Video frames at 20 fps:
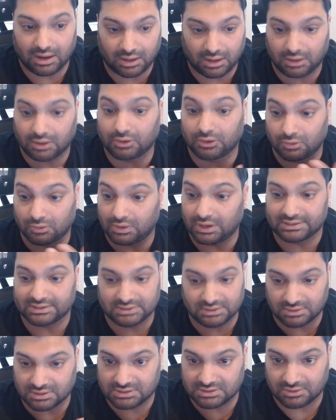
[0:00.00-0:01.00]
and I know you guys
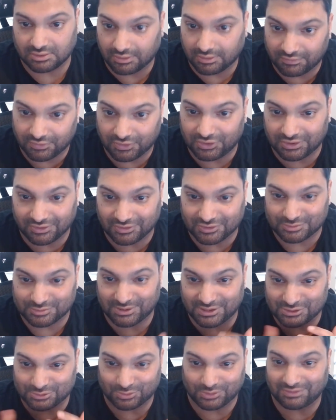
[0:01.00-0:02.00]
do this in all of your deals
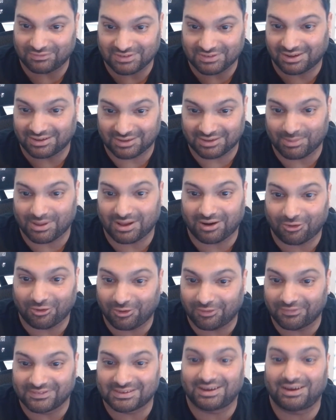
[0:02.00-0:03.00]
because we've talked about it
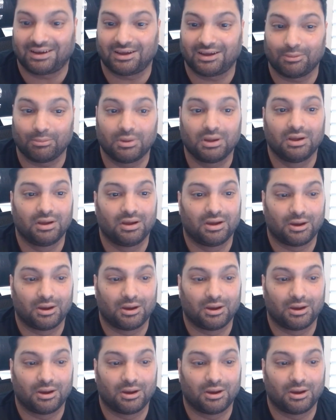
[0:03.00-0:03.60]
all the time,